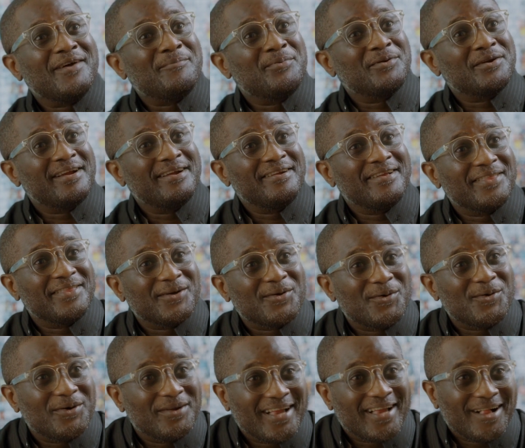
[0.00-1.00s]
I put out another
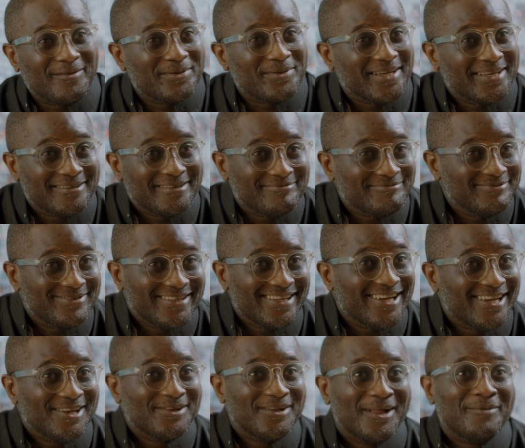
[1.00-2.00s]
call, I'll be
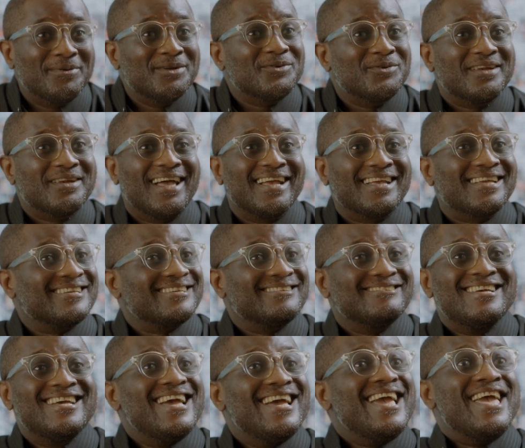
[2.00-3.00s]
numbered with like
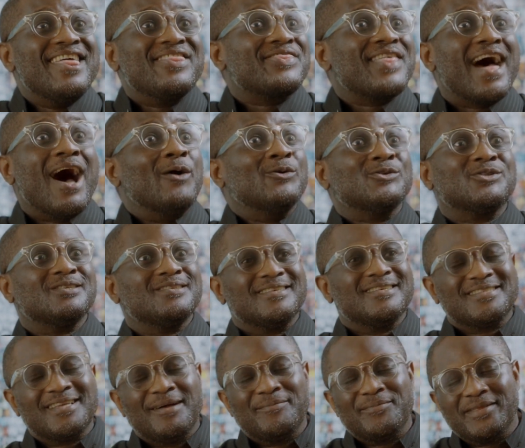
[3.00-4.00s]
1,000 or
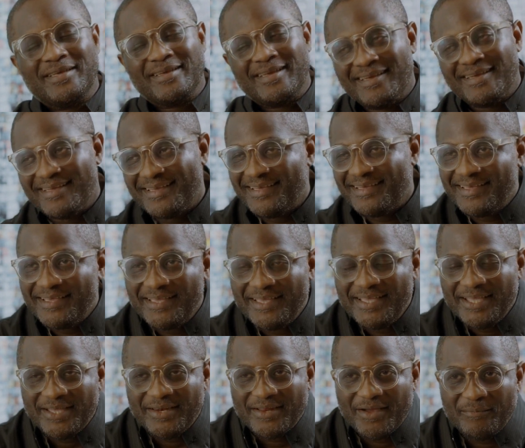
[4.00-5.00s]
something.
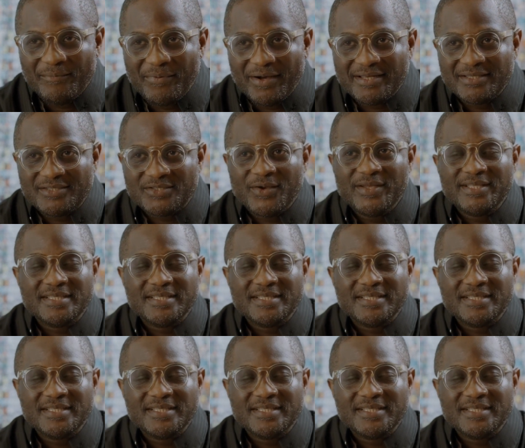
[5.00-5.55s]
But so